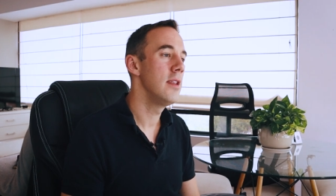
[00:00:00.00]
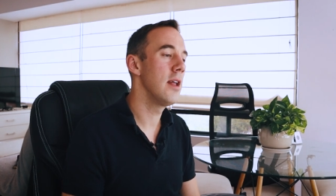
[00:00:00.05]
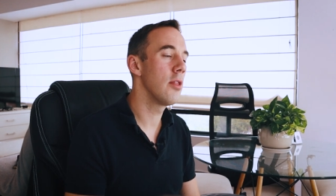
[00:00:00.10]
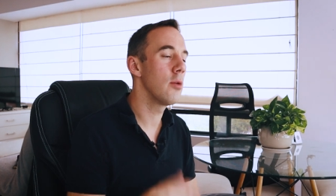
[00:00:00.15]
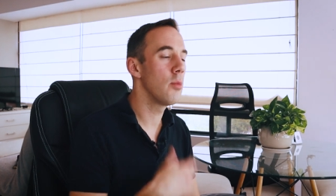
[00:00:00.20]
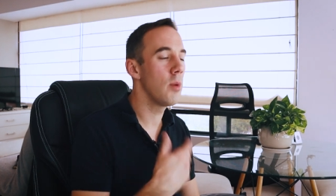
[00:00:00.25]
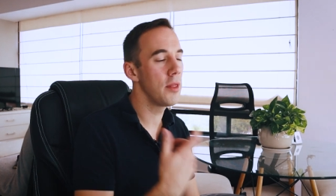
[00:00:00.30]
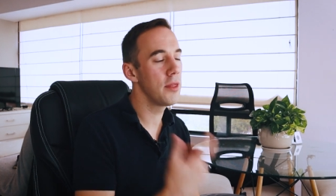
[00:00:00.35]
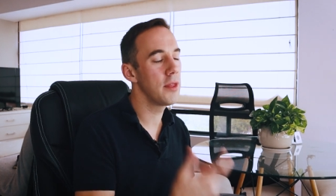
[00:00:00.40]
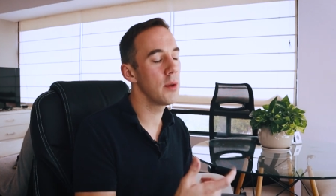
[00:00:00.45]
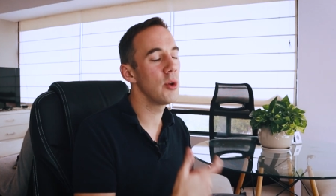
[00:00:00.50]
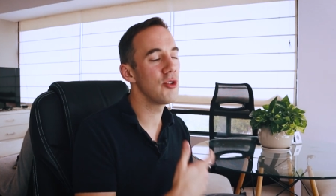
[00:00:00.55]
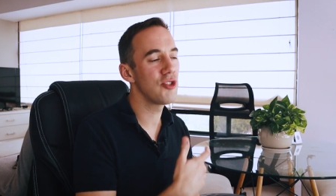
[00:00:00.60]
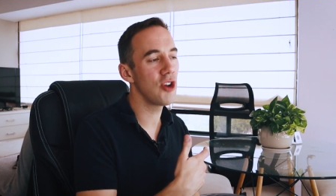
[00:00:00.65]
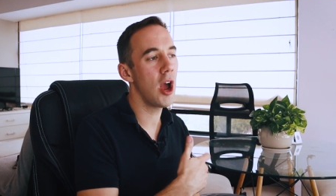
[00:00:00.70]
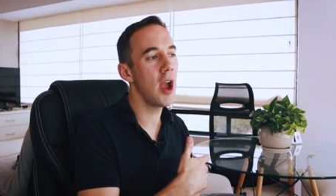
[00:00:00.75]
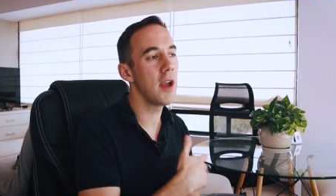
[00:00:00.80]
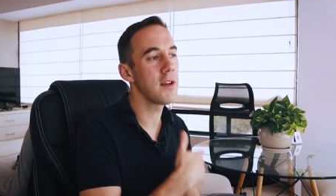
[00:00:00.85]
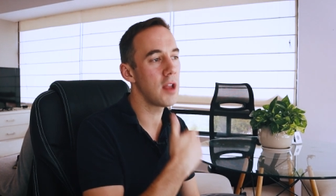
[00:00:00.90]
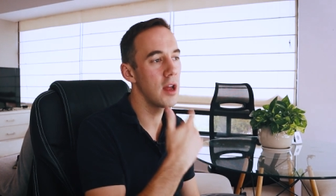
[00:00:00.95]
Now, the one thing which
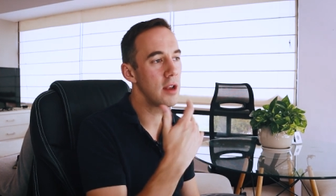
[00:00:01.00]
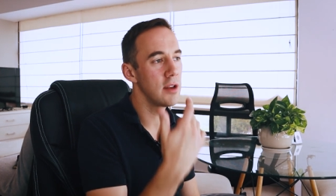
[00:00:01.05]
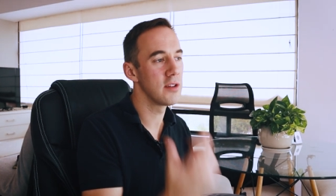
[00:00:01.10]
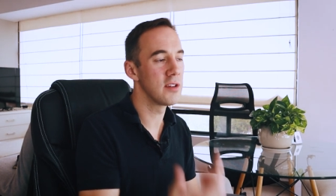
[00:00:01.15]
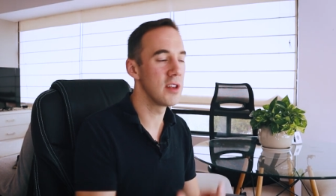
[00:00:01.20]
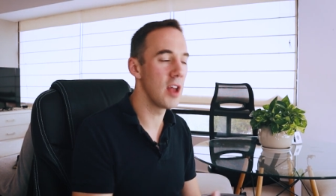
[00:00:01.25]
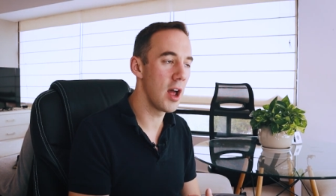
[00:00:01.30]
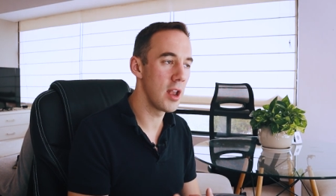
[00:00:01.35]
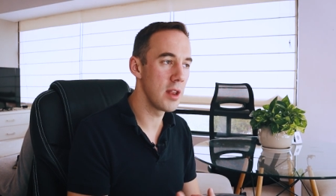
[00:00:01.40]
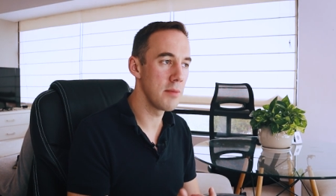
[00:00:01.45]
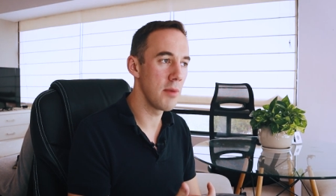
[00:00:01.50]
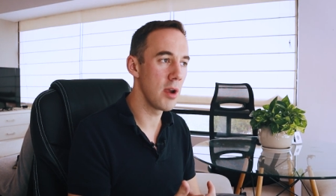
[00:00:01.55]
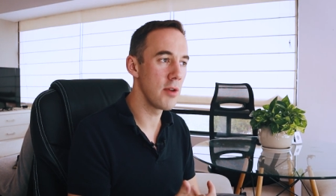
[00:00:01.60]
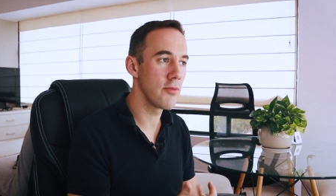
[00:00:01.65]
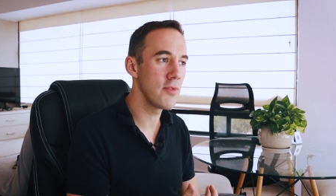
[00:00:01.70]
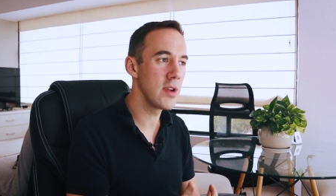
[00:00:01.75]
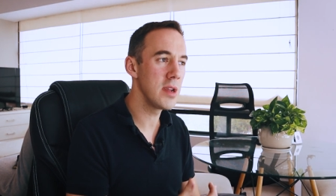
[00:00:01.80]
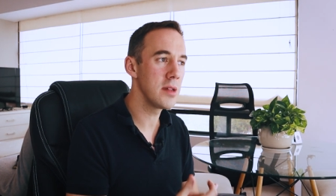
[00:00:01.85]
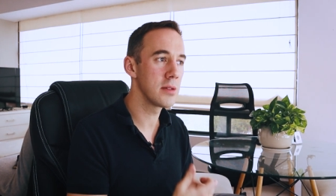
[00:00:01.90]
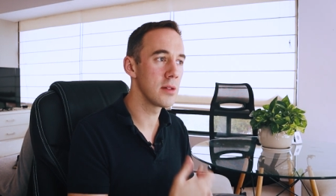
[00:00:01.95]
I kind of done in my
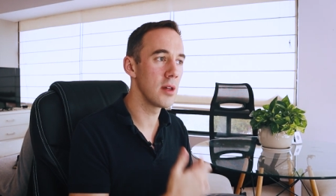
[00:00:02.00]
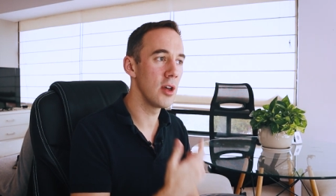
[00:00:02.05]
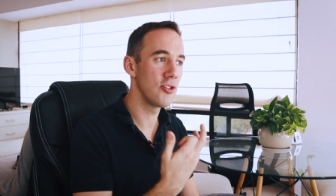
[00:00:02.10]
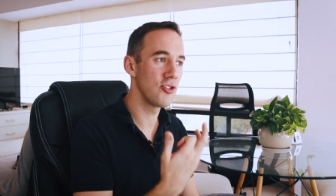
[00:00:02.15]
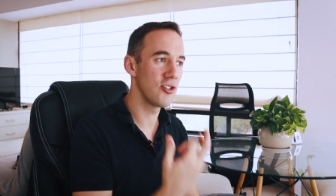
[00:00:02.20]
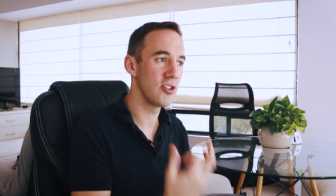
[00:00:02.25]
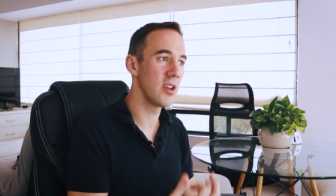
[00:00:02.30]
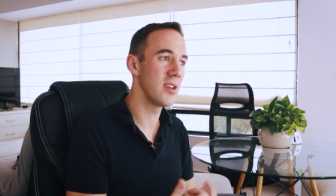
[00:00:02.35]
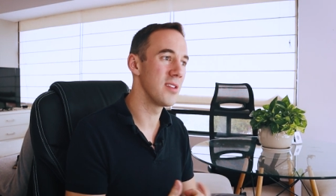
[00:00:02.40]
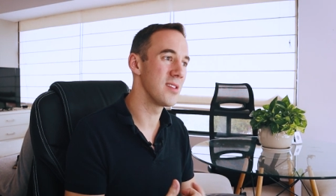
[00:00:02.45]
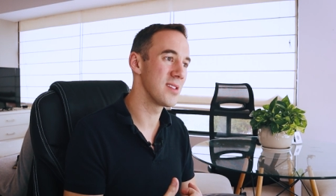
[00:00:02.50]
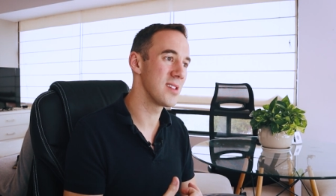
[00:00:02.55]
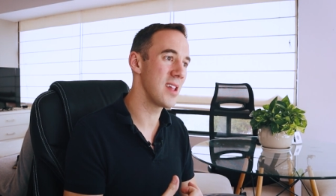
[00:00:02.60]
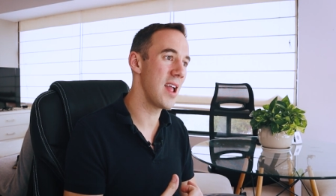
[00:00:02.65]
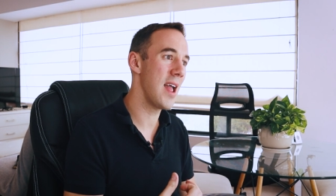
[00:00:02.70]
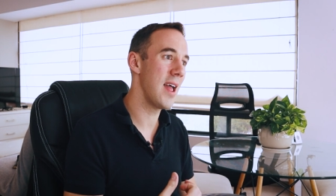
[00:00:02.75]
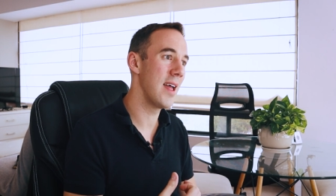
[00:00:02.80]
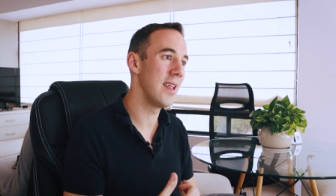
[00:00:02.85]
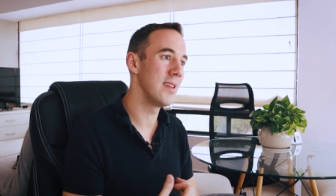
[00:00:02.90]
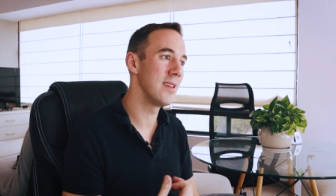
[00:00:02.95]
research and
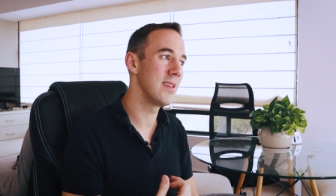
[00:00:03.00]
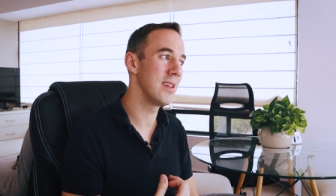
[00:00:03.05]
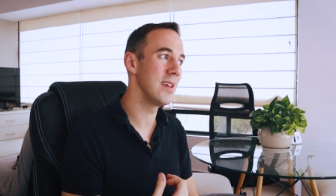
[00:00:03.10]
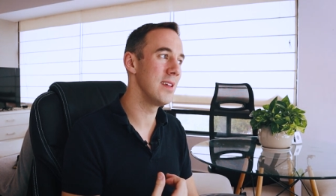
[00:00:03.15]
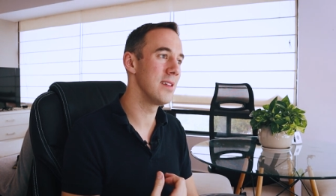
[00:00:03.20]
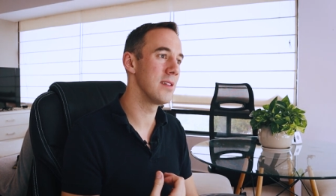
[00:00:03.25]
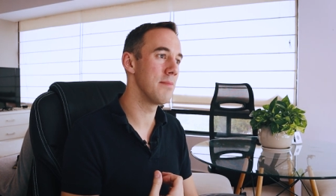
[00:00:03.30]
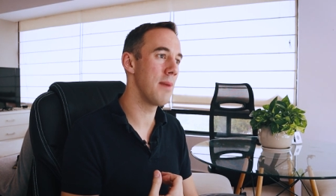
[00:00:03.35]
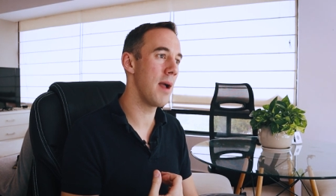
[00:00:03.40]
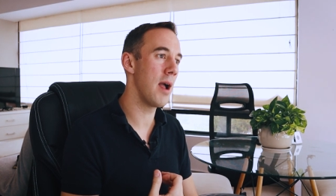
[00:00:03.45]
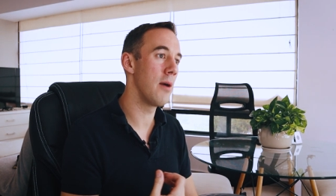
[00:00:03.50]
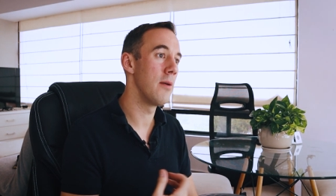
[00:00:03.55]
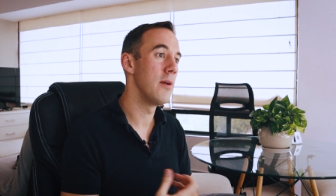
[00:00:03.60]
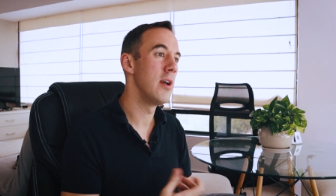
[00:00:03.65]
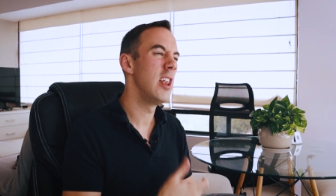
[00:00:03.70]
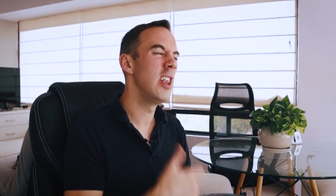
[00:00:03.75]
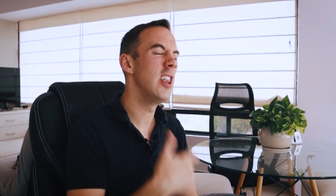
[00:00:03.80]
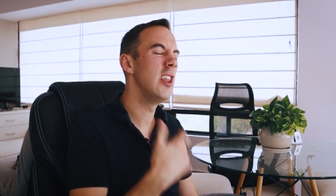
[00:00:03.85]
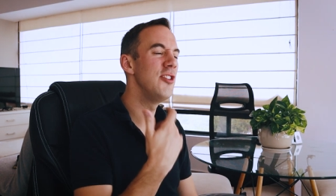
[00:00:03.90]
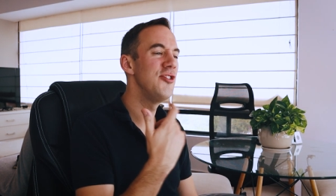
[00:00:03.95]
understand is about
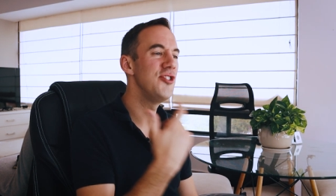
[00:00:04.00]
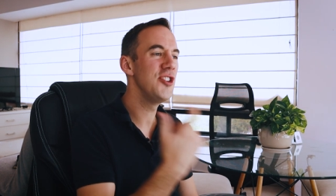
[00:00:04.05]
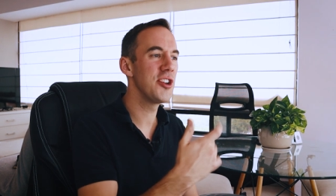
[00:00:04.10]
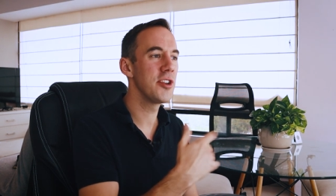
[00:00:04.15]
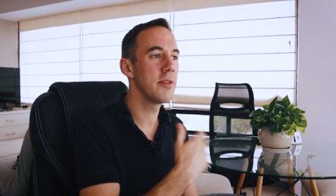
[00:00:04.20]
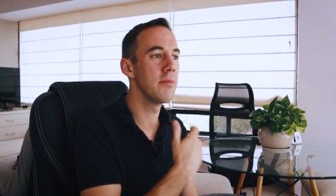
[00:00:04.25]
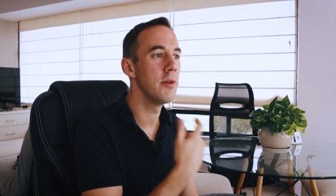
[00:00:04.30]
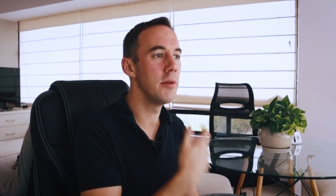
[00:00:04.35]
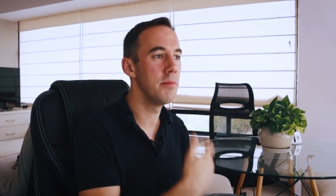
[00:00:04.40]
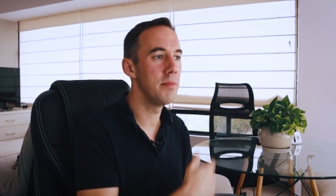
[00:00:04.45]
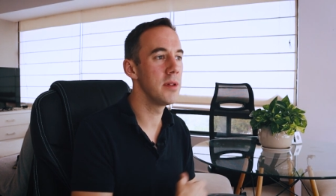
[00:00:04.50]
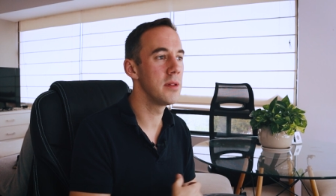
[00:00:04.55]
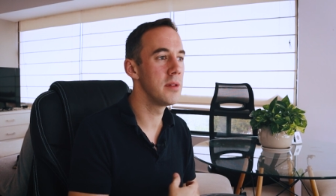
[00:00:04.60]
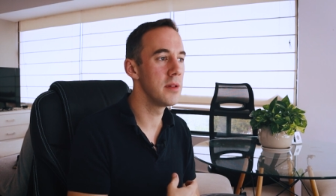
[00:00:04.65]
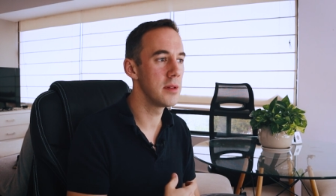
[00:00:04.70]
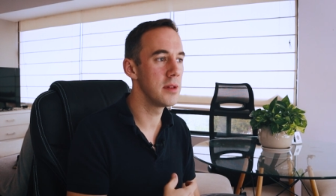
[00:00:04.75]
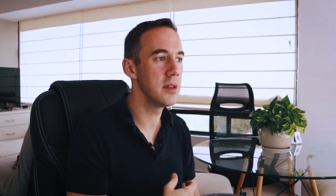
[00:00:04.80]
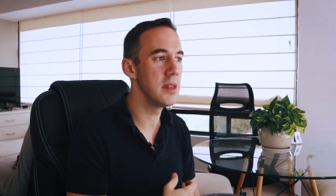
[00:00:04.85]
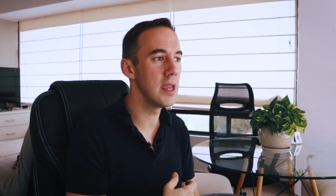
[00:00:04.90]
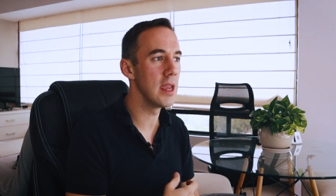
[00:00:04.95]
legitimate
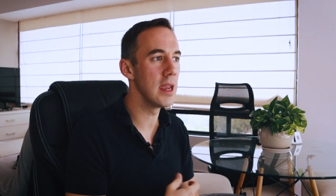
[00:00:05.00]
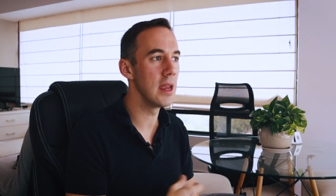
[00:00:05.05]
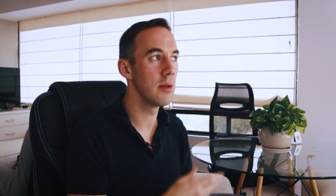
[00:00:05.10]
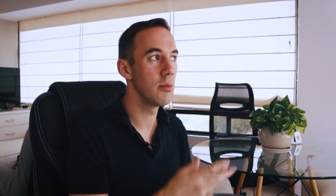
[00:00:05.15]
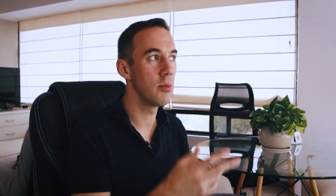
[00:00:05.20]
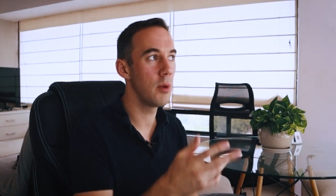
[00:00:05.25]
business need.